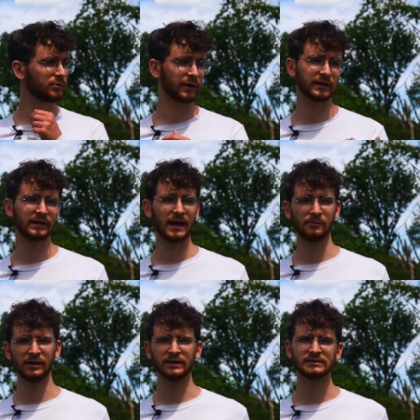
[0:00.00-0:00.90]
bring
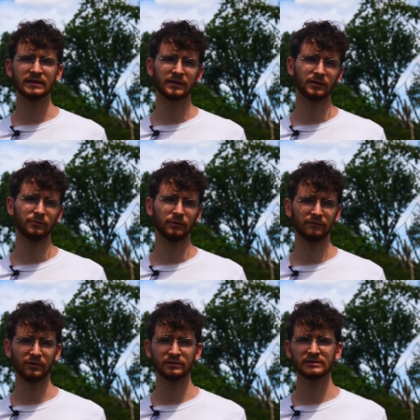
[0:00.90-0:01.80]
contaminants into
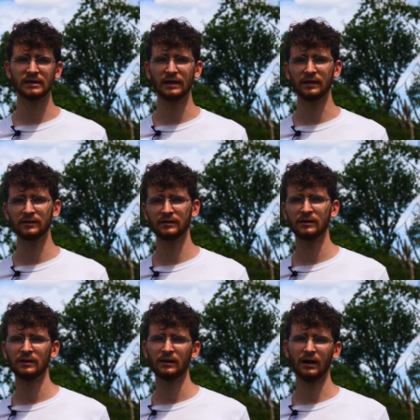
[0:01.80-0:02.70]
rivers and
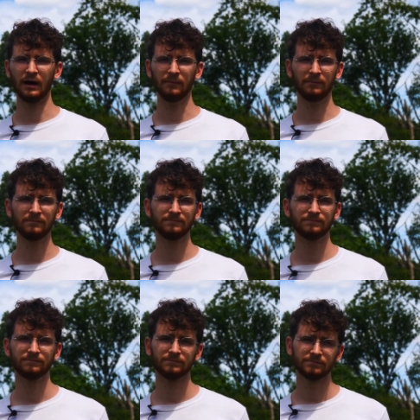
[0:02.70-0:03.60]
um,
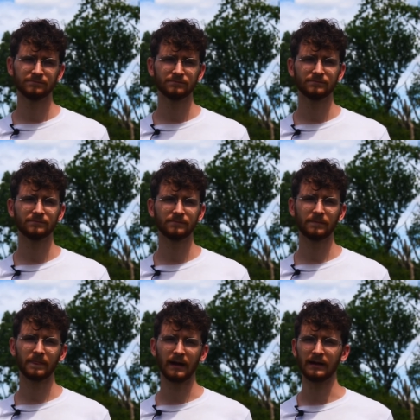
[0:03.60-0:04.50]

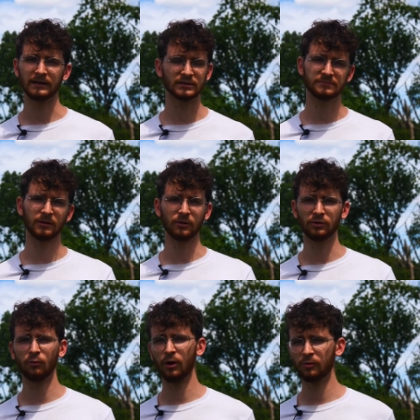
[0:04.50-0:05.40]
and like just
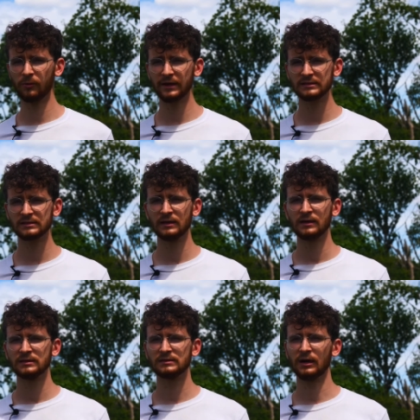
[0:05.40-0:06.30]
pollute the waterways.
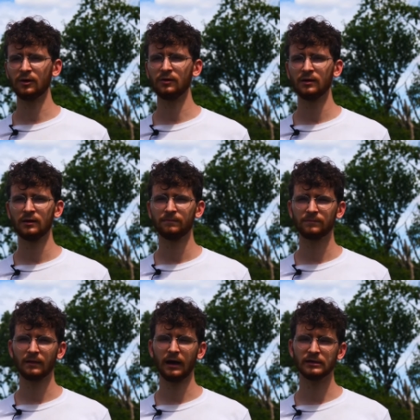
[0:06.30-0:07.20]
So
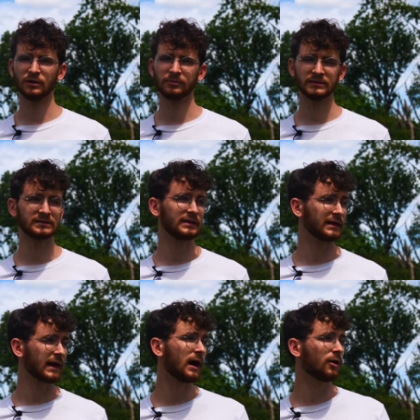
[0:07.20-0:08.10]
I was hoping to see
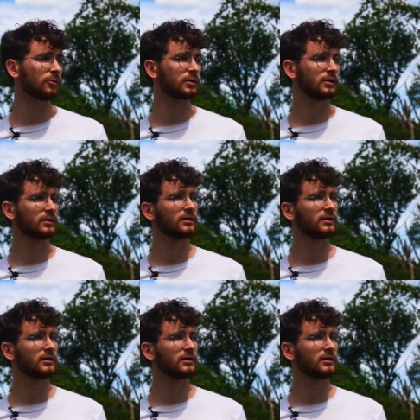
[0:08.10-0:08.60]
like how